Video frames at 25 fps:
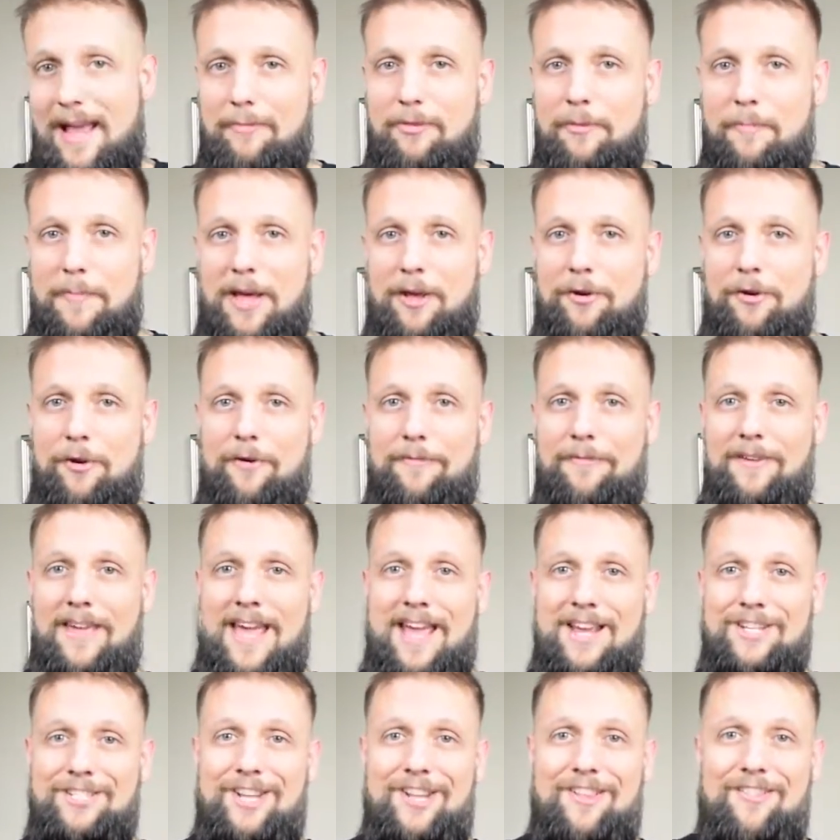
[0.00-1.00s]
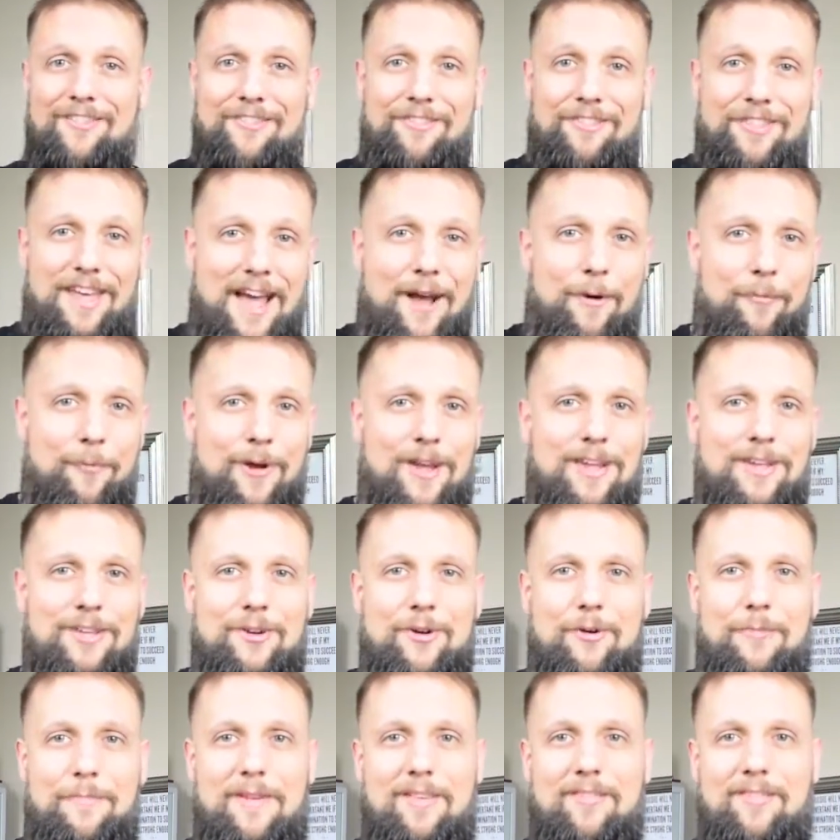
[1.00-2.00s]
tap the bell notifications. That way
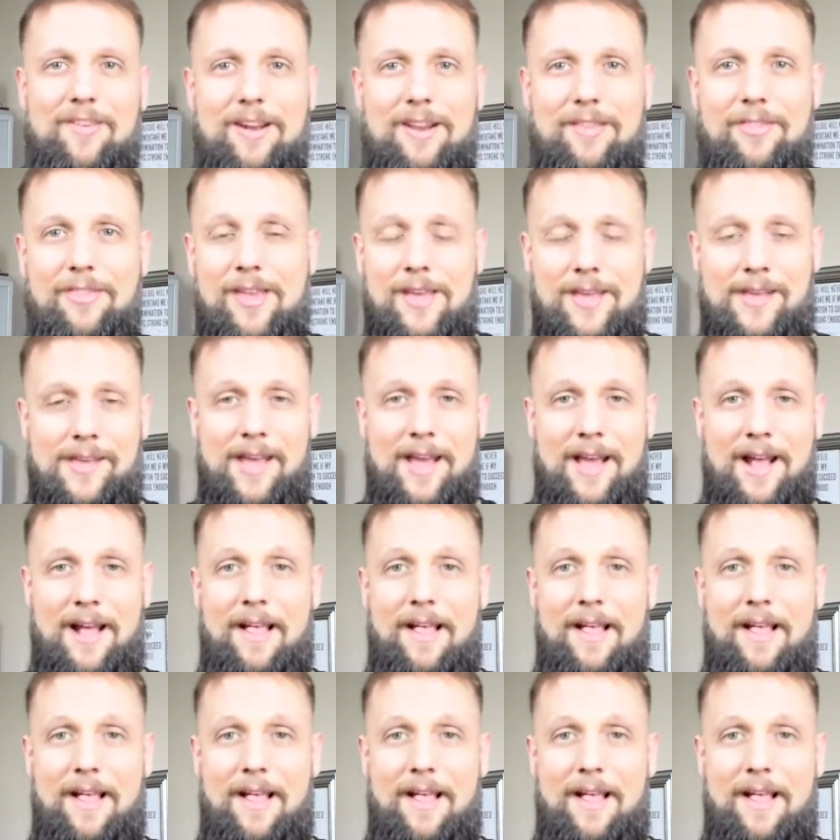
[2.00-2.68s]
you don't miss anything.